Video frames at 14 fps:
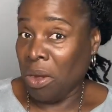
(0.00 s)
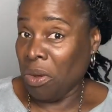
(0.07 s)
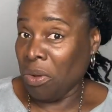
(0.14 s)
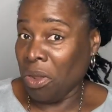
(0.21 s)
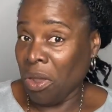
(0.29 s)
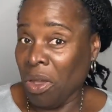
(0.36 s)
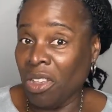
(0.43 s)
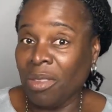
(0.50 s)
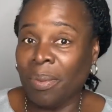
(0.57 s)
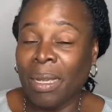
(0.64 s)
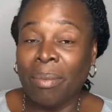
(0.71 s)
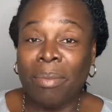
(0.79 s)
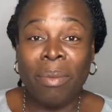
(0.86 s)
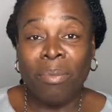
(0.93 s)
They don't know your
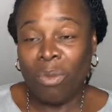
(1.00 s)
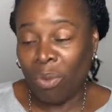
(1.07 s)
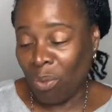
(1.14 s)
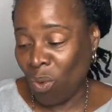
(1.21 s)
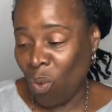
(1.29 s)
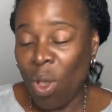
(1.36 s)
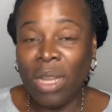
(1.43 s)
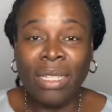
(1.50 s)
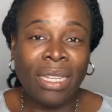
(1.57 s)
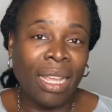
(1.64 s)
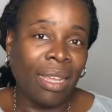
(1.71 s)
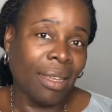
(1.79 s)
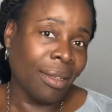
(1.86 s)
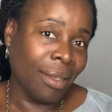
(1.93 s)
husband. But one
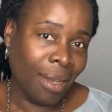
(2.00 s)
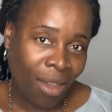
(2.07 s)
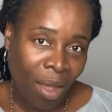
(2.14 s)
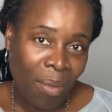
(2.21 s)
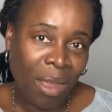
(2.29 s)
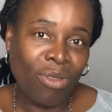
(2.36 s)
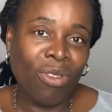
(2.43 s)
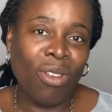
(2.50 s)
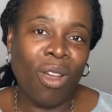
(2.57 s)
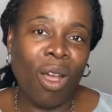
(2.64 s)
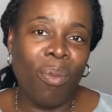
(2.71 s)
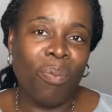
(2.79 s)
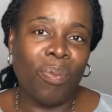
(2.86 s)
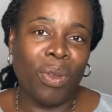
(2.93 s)
day, they come and do
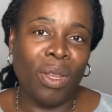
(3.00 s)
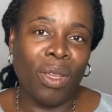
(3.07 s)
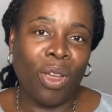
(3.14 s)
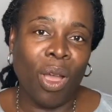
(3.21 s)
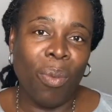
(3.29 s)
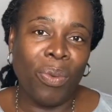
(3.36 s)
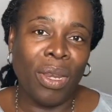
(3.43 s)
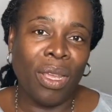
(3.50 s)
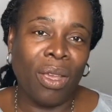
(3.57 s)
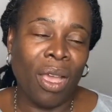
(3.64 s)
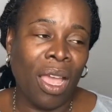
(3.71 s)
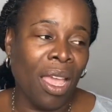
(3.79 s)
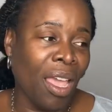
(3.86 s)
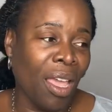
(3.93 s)

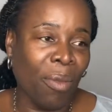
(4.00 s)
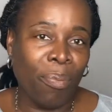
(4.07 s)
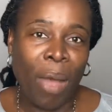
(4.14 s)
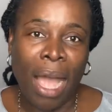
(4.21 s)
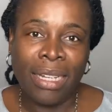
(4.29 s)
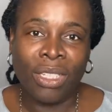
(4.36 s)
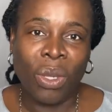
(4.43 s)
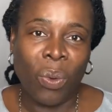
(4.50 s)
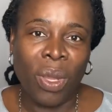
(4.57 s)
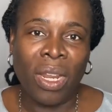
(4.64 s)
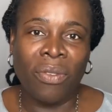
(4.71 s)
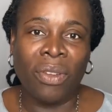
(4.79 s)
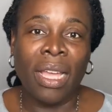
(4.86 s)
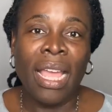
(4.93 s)
company party or
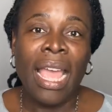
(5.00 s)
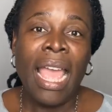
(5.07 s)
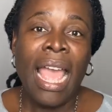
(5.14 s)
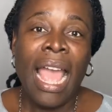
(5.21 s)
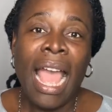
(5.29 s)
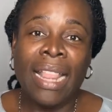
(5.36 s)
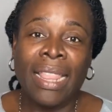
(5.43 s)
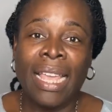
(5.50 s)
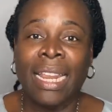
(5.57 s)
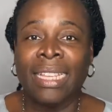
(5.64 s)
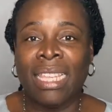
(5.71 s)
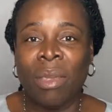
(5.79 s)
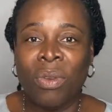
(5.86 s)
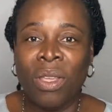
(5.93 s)
whatever, and
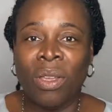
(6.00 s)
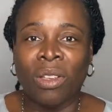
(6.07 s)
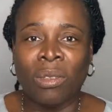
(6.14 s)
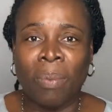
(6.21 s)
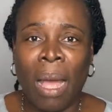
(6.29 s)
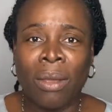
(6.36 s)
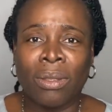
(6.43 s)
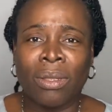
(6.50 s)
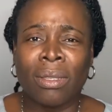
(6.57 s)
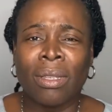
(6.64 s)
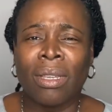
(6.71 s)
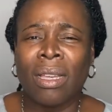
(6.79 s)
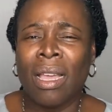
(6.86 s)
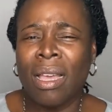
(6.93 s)
then they say, bring your spouse.